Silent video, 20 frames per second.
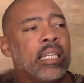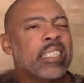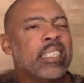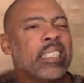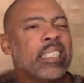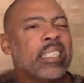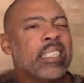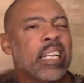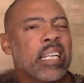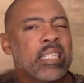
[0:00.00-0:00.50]
I
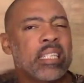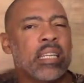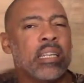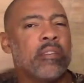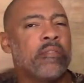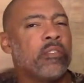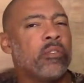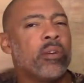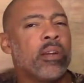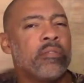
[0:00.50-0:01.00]
think they said
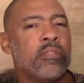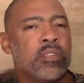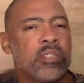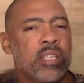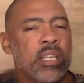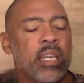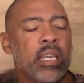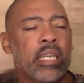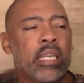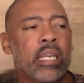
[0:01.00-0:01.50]
if you ever
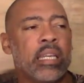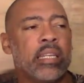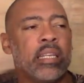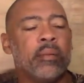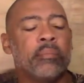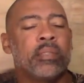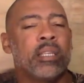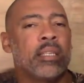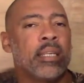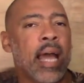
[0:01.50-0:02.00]
see it getting
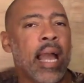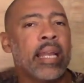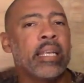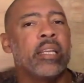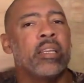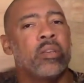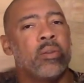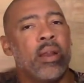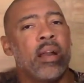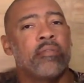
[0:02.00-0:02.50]
up to
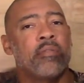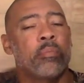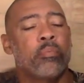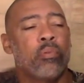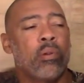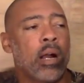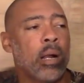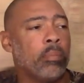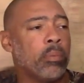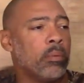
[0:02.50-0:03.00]
90, you have a
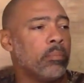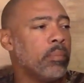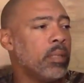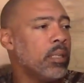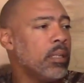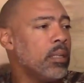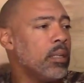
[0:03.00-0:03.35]
problem.